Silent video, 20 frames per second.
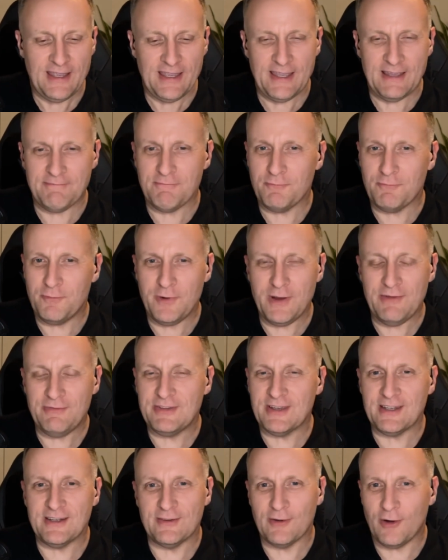We've
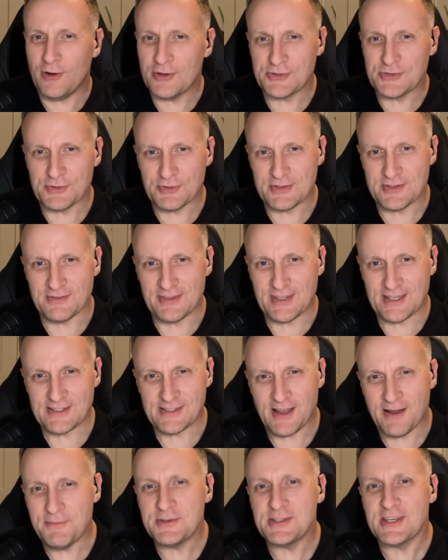done all sorts of
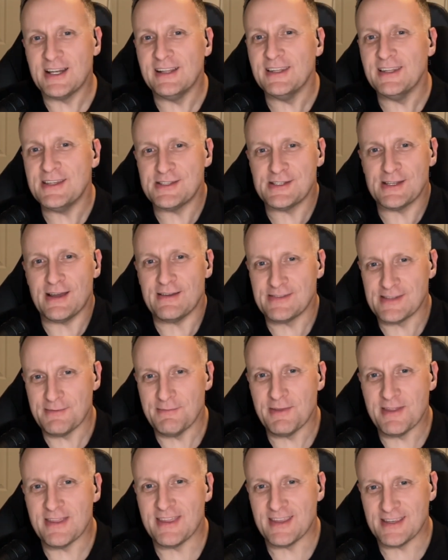things. I'm just going to list off
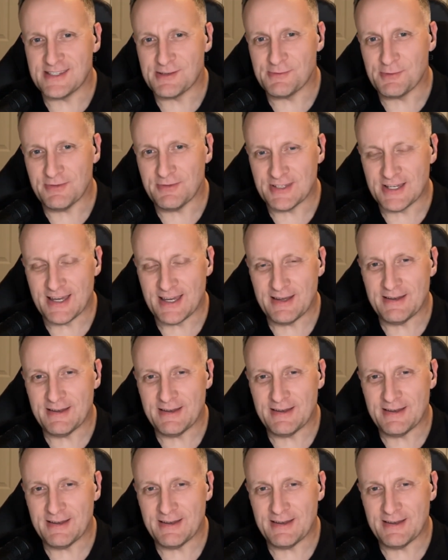some of the things that we've done.